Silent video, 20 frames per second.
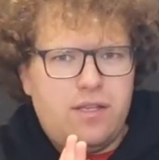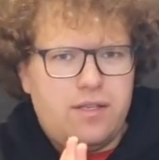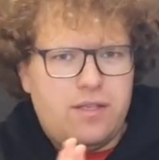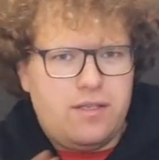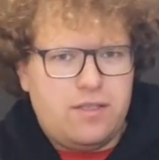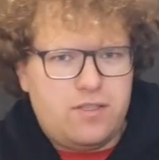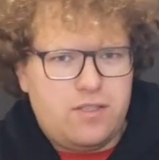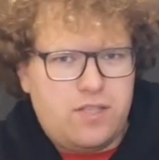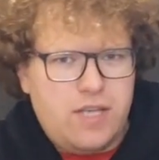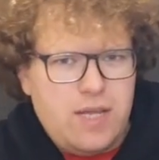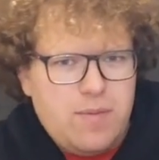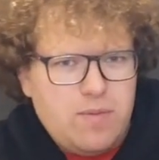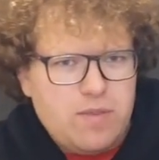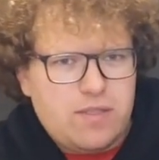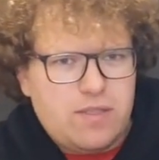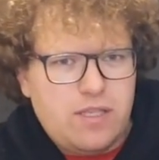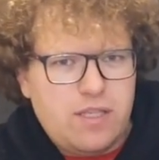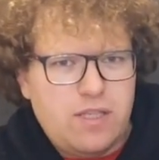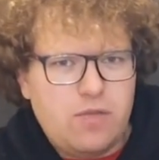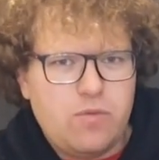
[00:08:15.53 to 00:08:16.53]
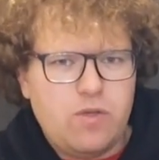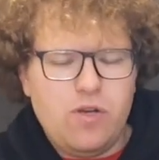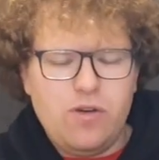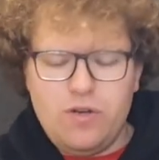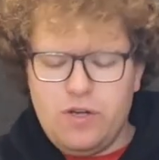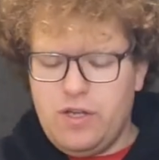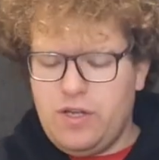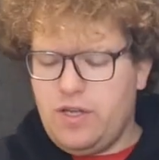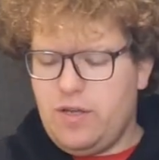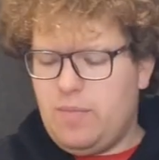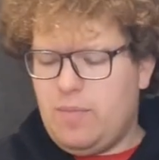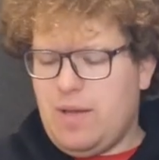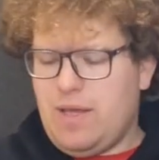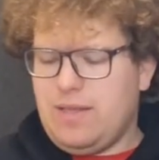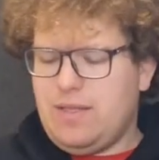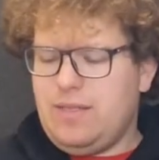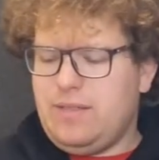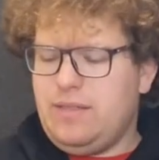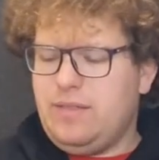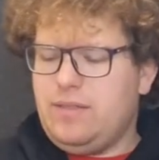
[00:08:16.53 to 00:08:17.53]
the cheapest thing in the world, but
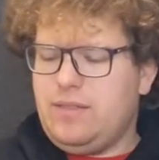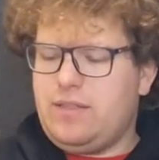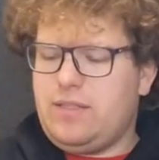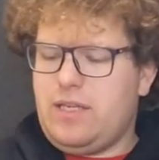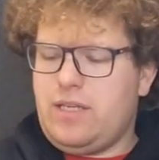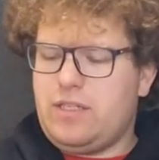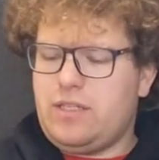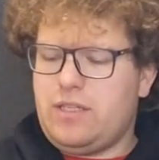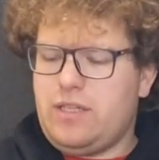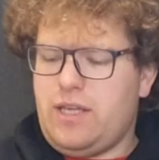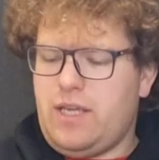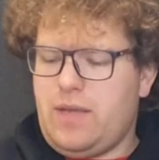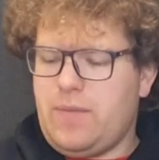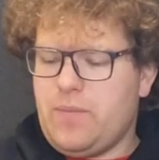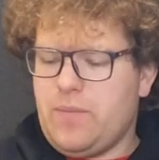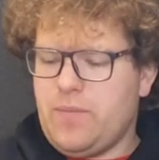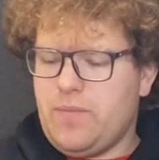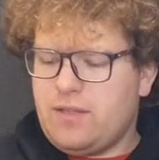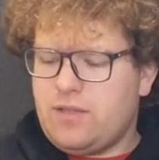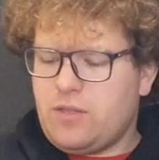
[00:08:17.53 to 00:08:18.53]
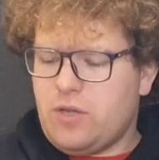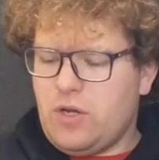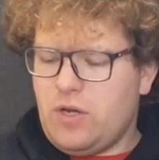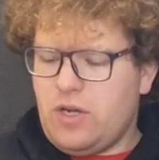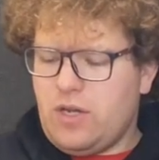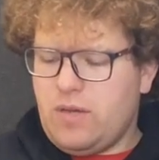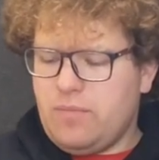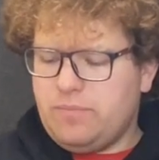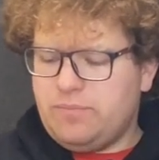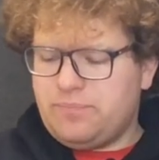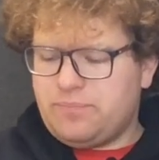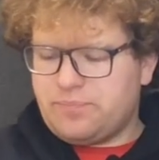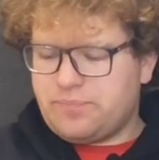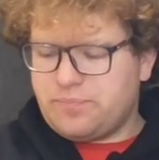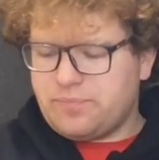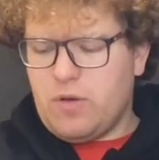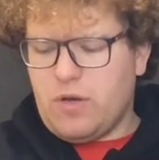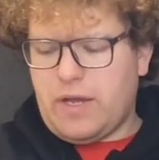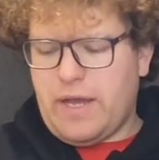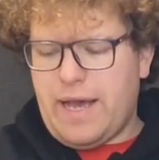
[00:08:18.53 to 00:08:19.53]
this is essentially sodium
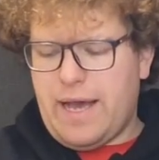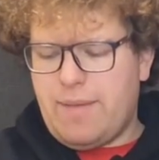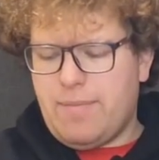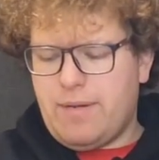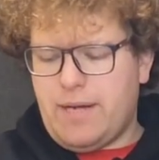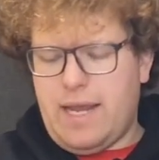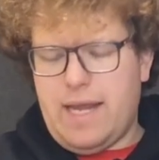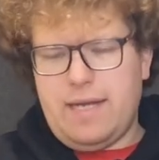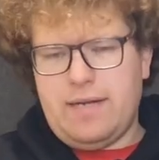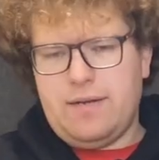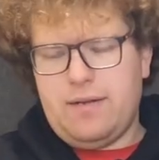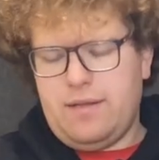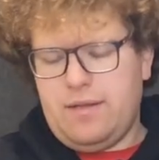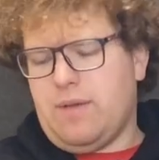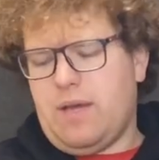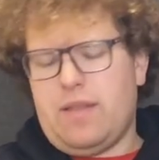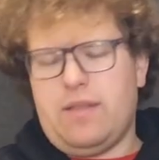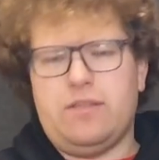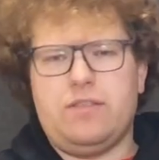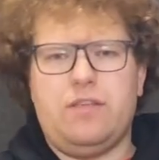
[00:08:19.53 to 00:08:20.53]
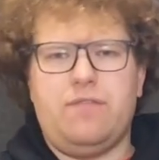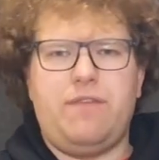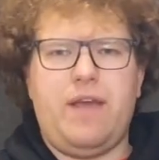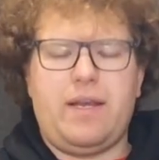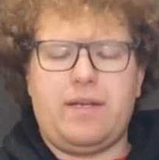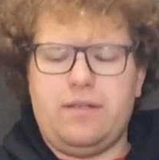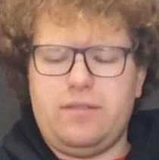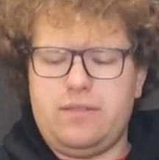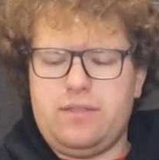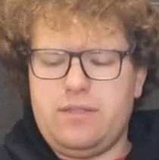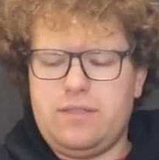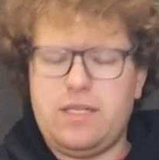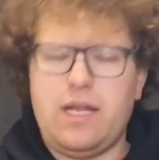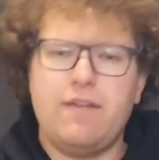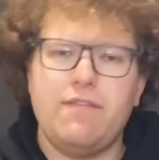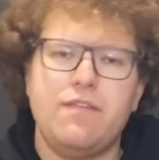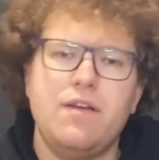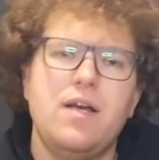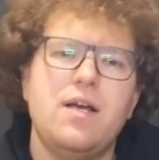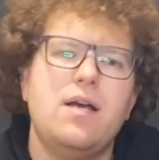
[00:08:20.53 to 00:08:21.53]
percarbonate and other surfactants and
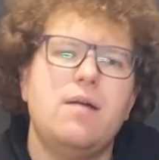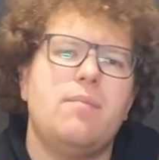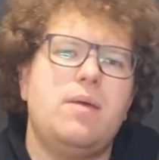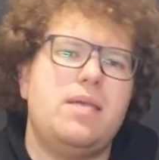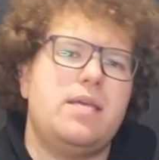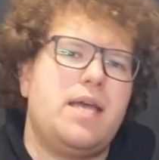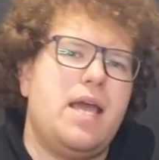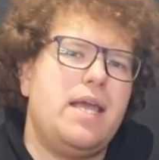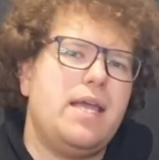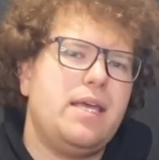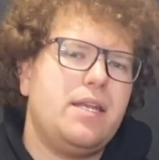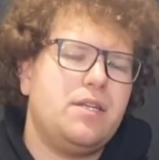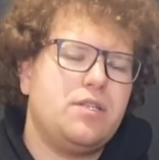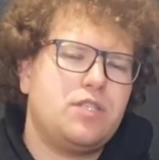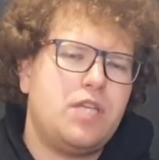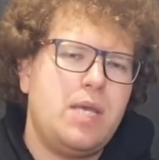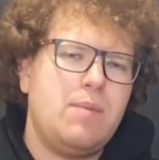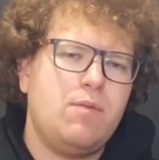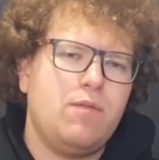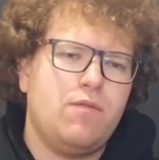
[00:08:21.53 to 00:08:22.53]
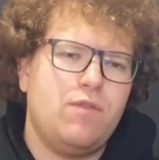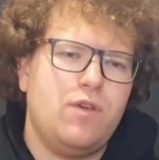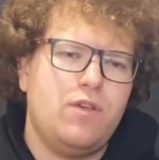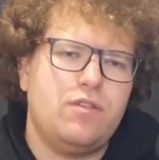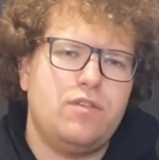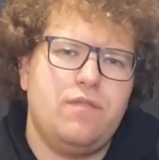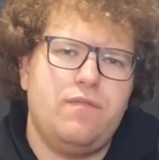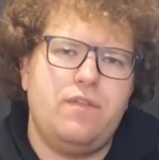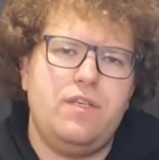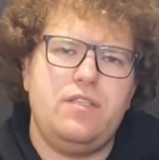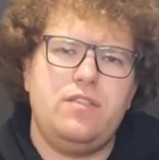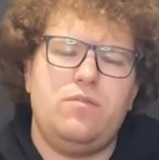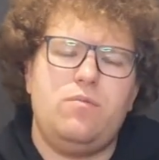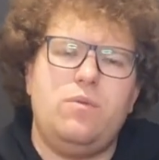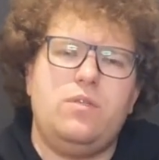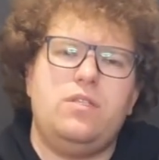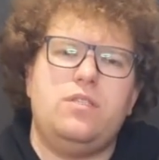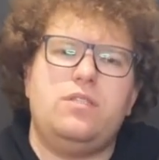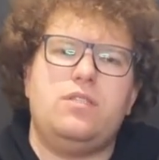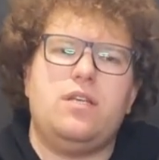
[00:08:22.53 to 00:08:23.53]
stuff. But you can get a cheaper version of this,
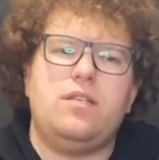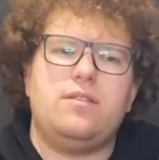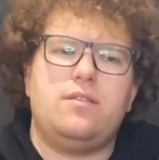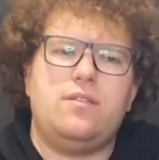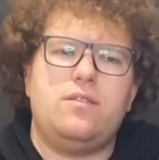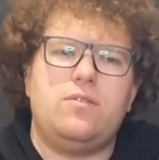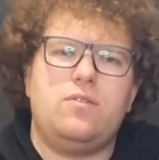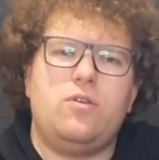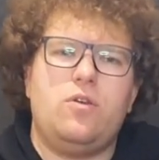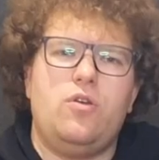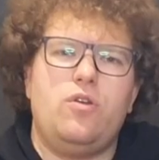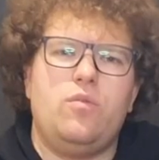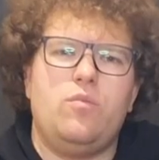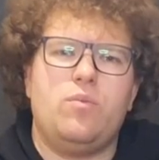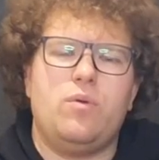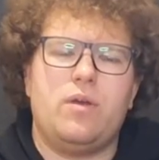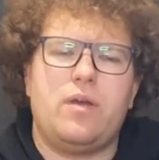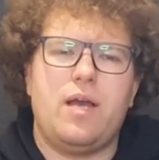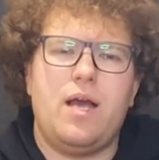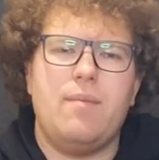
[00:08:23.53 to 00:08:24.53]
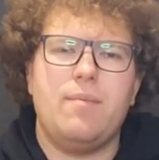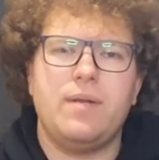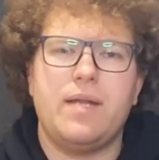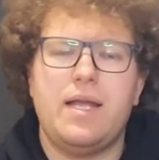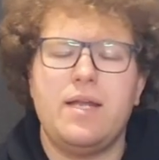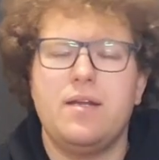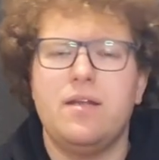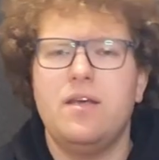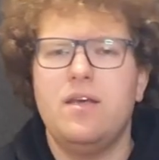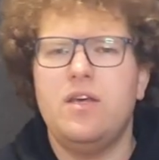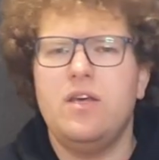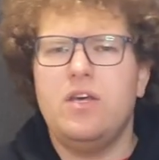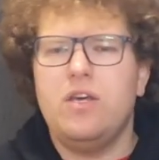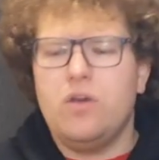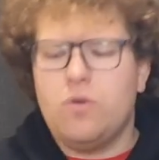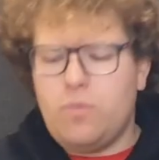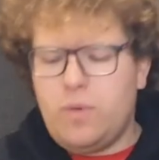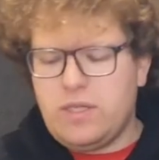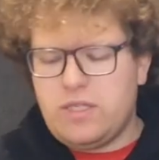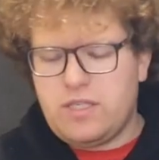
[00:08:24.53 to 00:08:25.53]
which is just the sodium percarbonate,
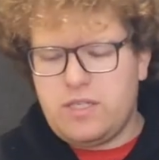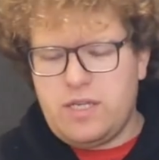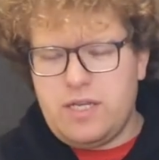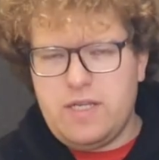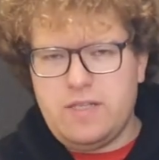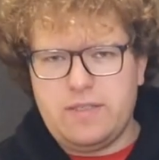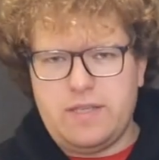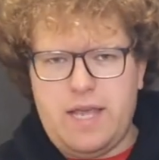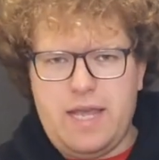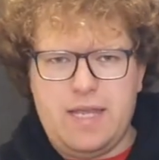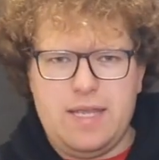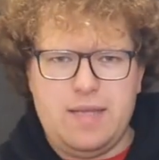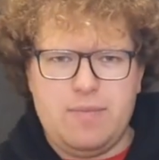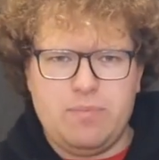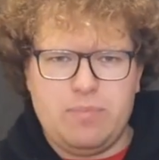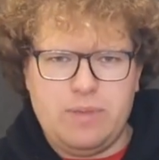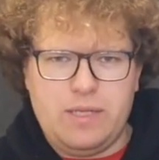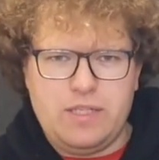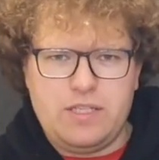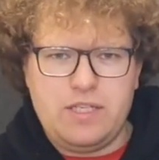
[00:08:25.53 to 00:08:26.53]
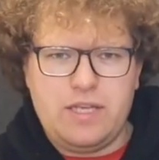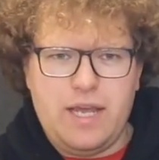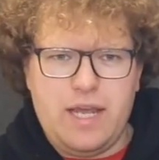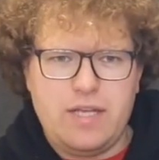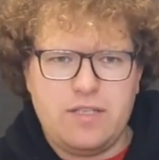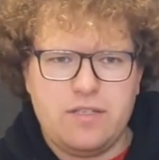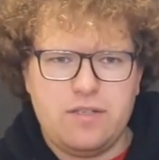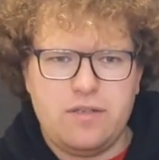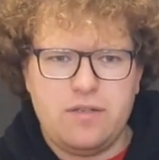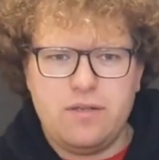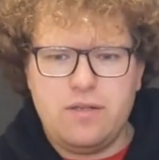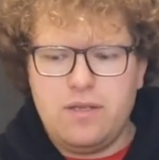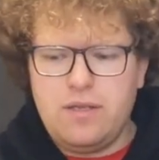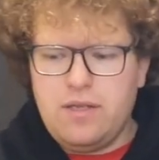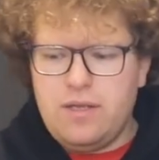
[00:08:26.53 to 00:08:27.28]
which is a bleaching agent,